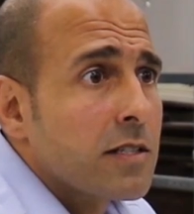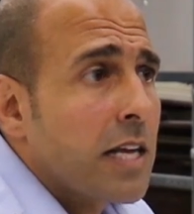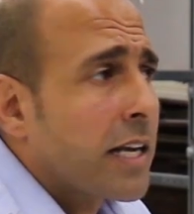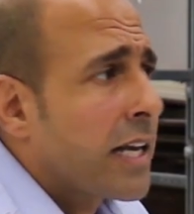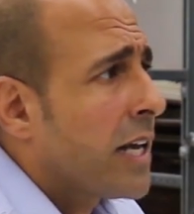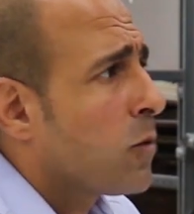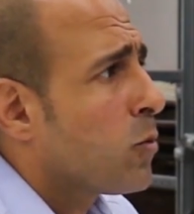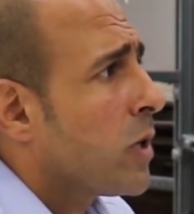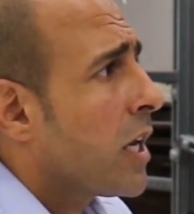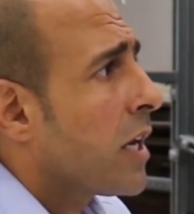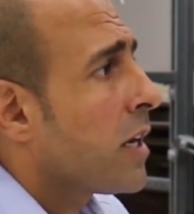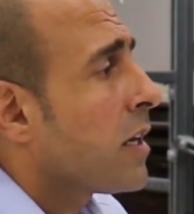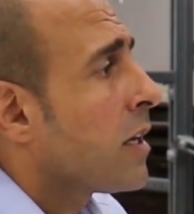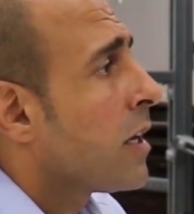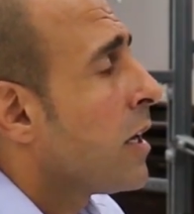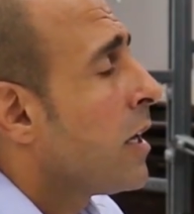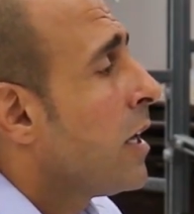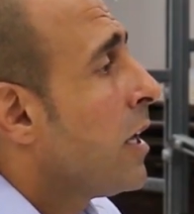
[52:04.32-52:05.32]
Again, we're
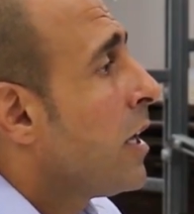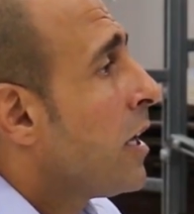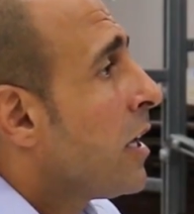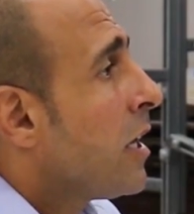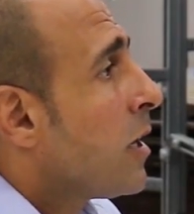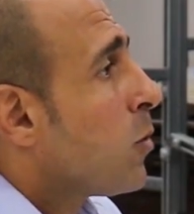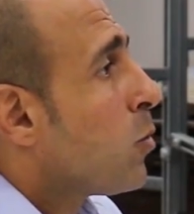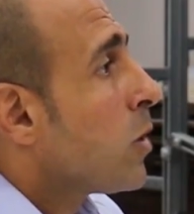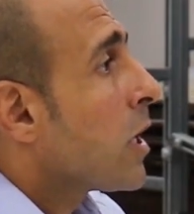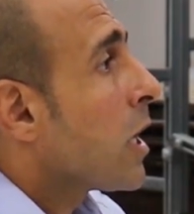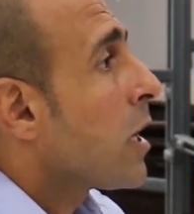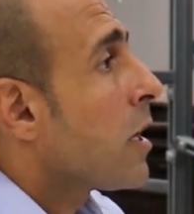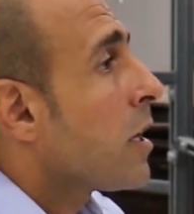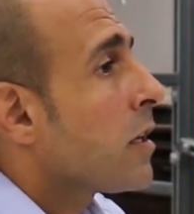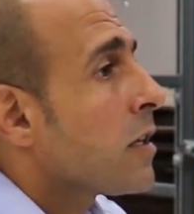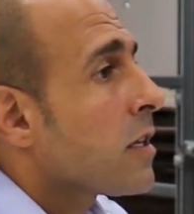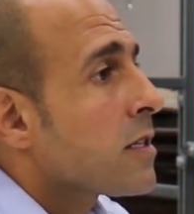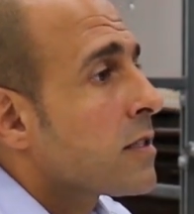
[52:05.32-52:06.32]
in
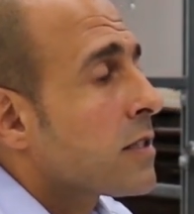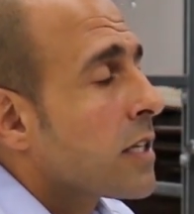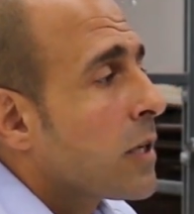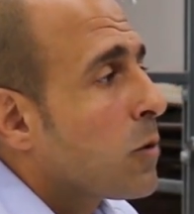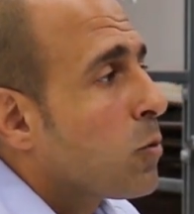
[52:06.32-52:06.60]
an industry